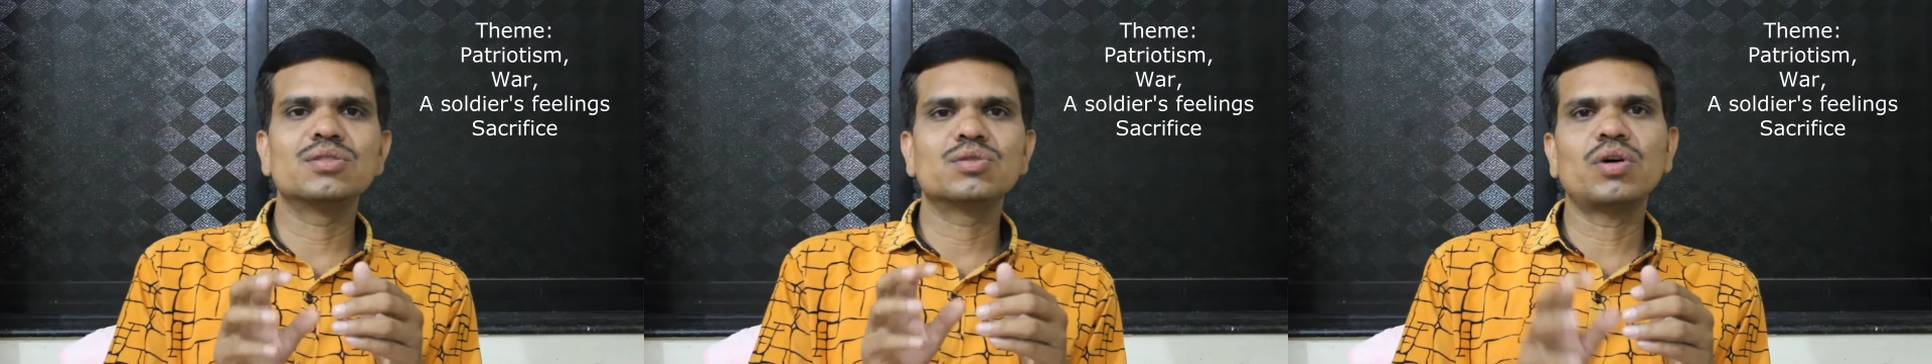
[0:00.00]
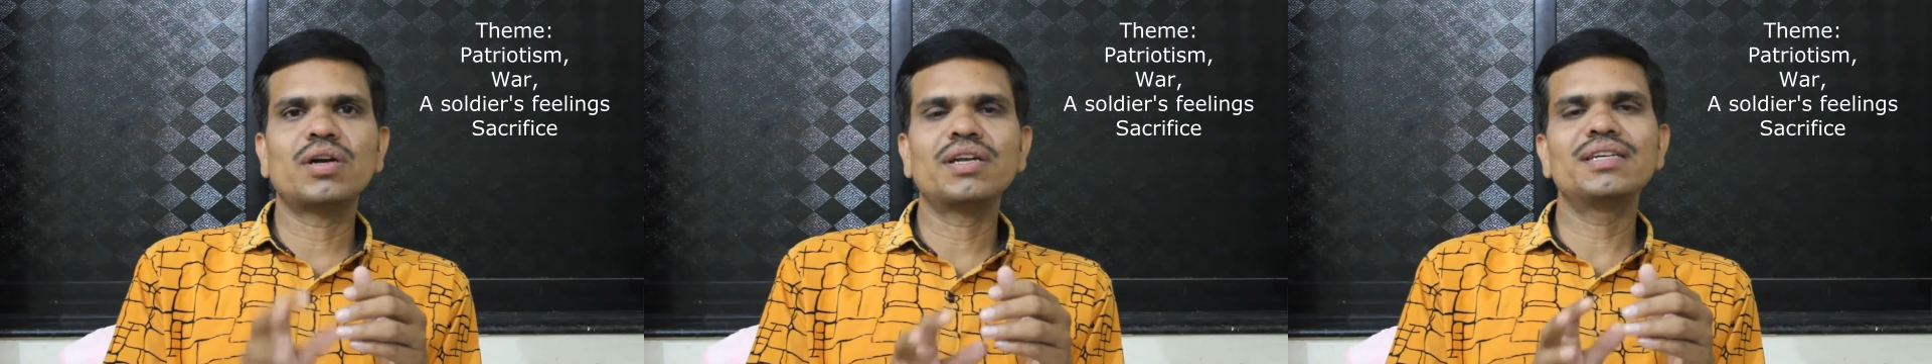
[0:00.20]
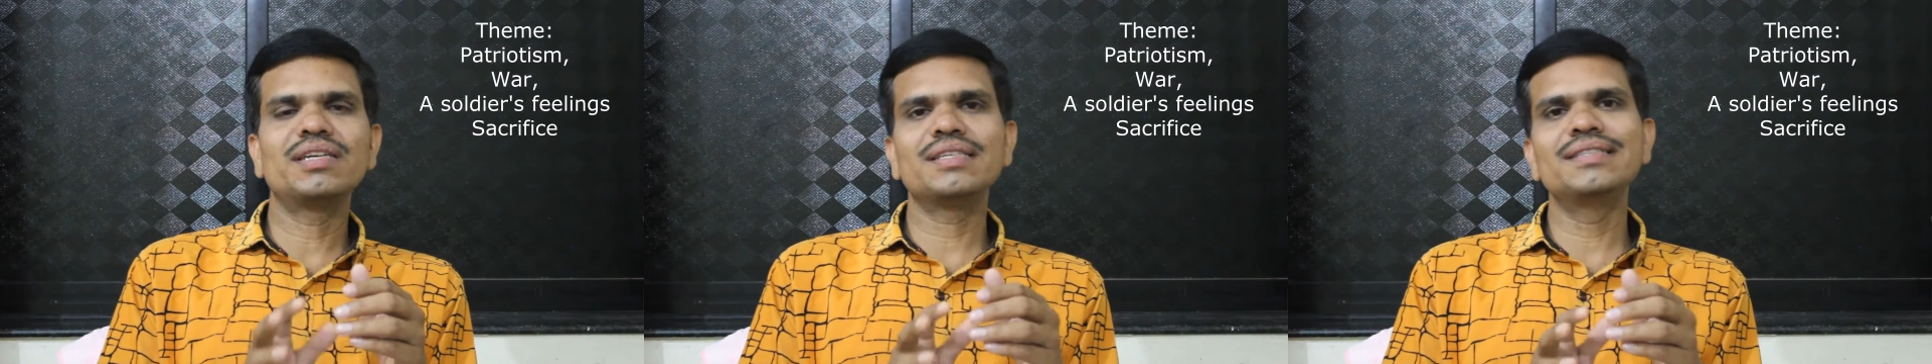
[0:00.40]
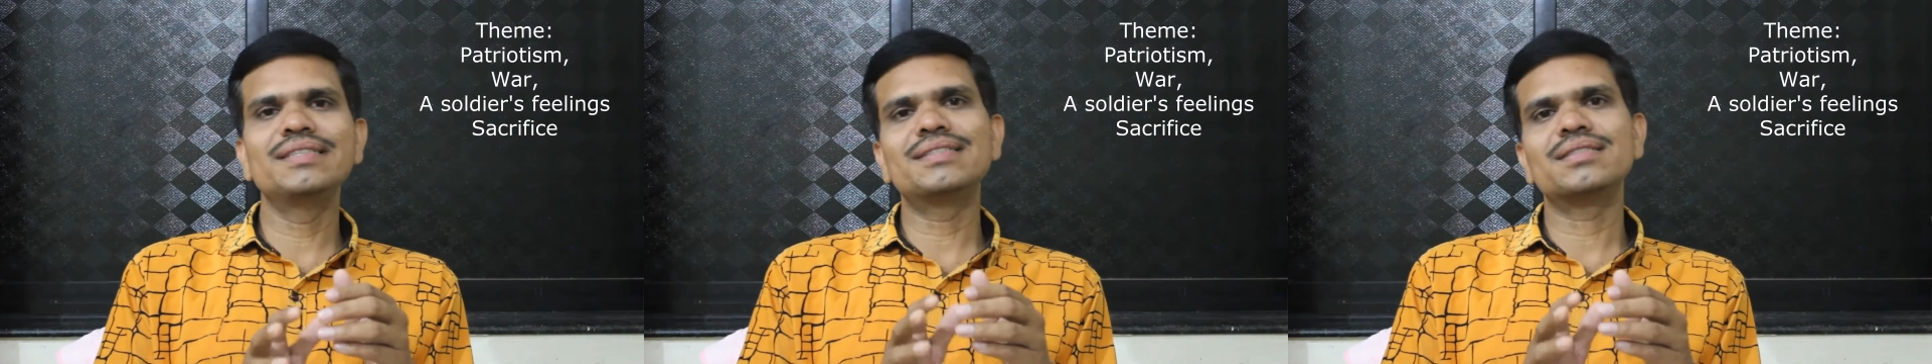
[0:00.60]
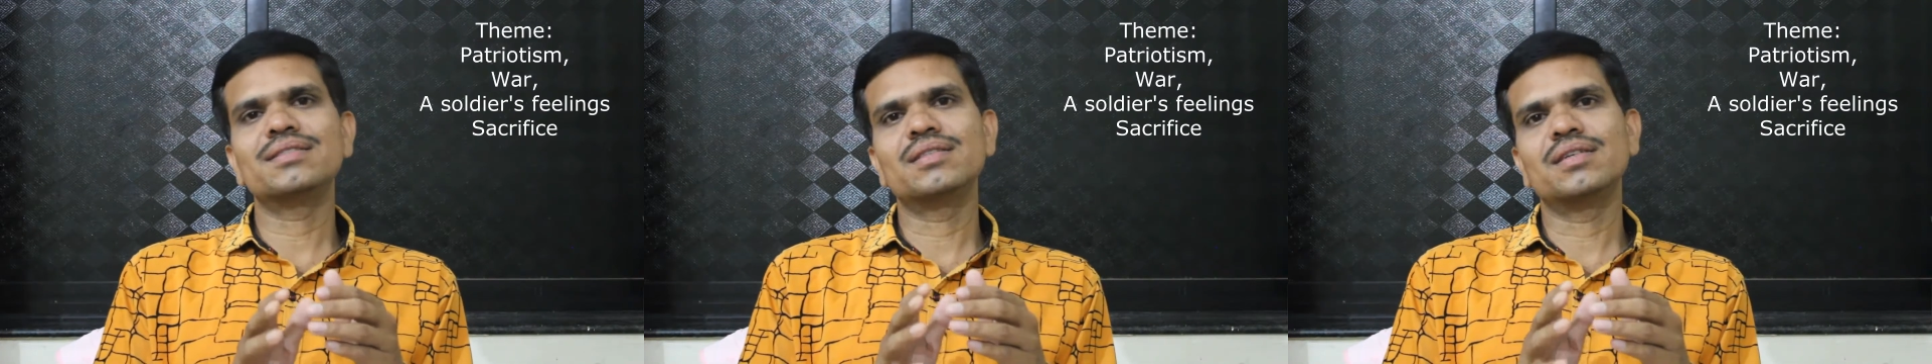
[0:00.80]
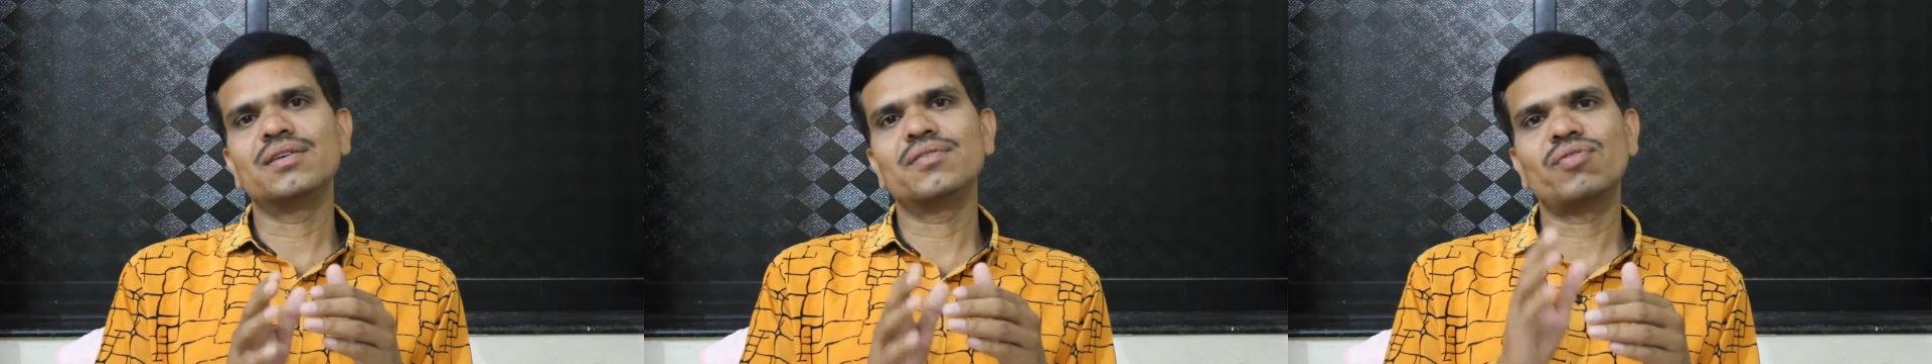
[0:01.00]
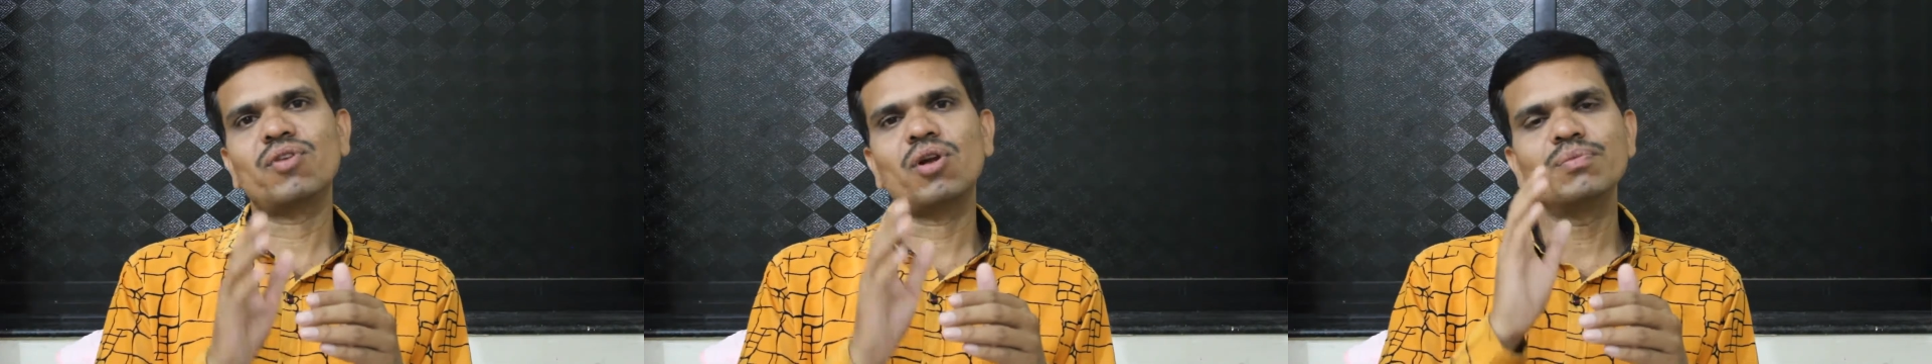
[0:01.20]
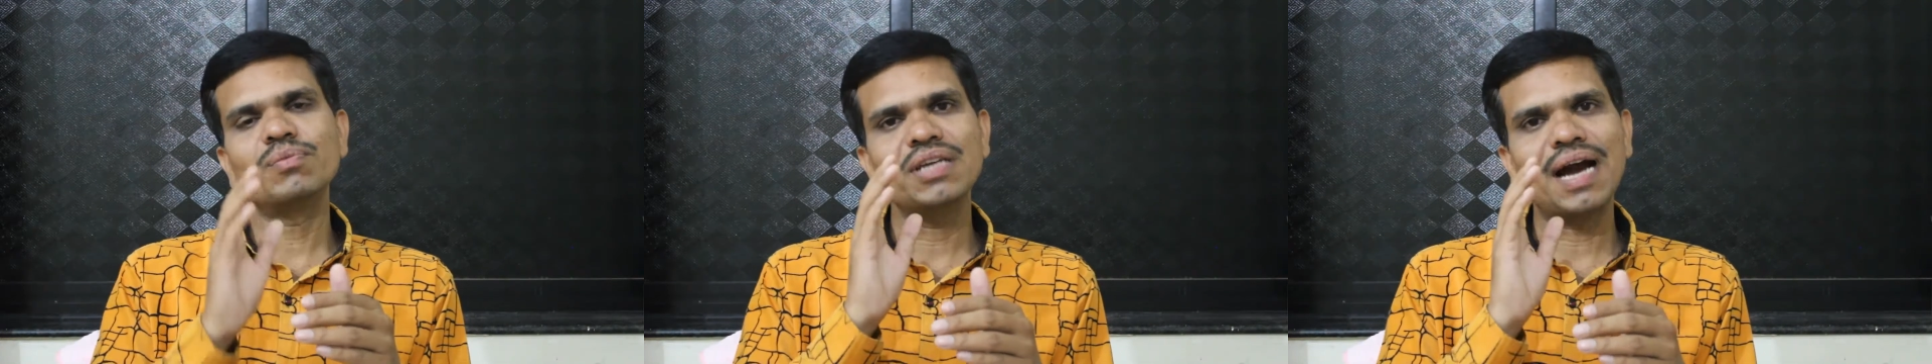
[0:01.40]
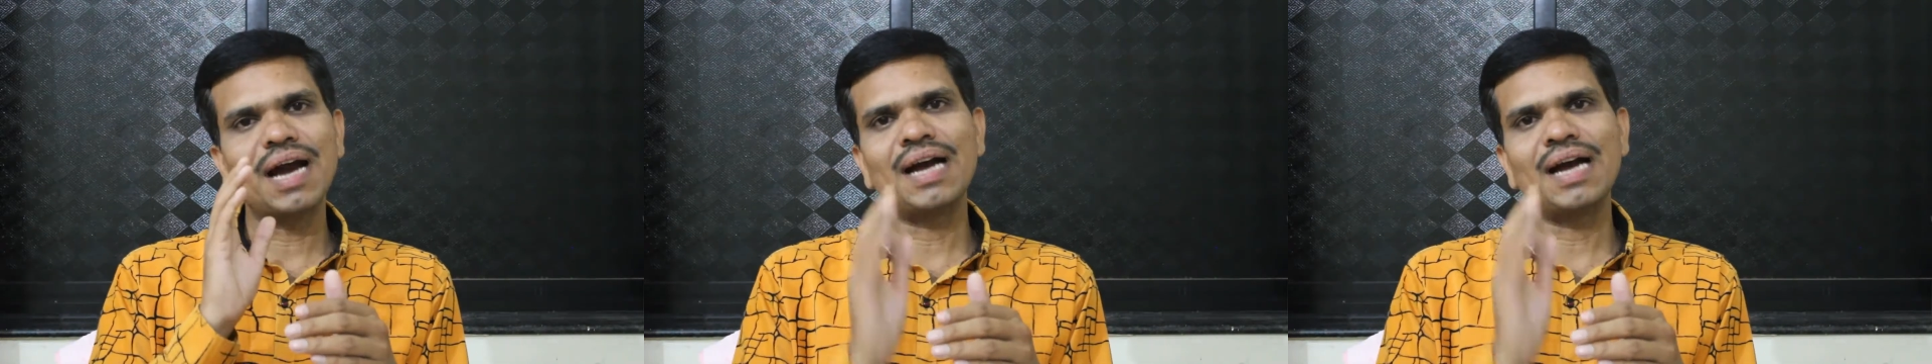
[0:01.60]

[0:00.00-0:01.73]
sonnet is from the